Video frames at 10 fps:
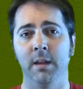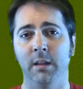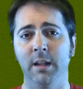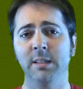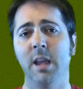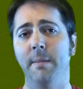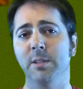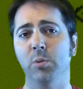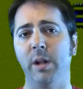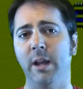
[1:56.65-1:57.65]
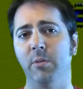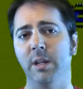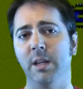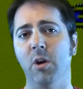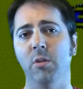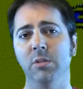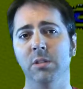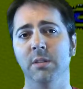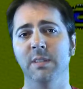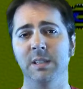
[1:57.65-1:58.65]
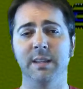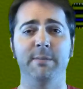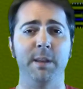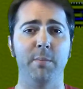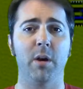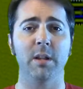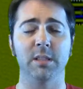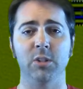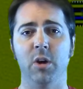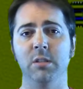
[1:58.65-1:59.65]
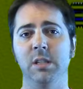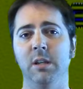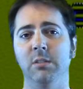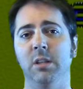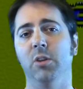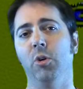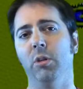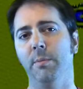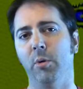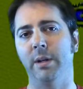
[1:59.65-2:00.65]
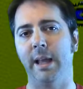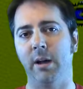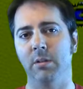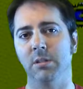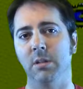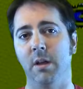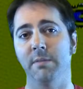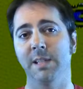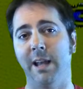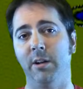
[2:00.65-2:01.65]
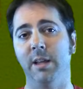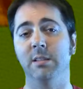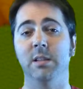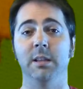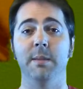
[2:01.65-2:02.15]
A lot of time and sweat equity goes to visiting flea markets and yard sales in the early morning hours of Saturday and Sunday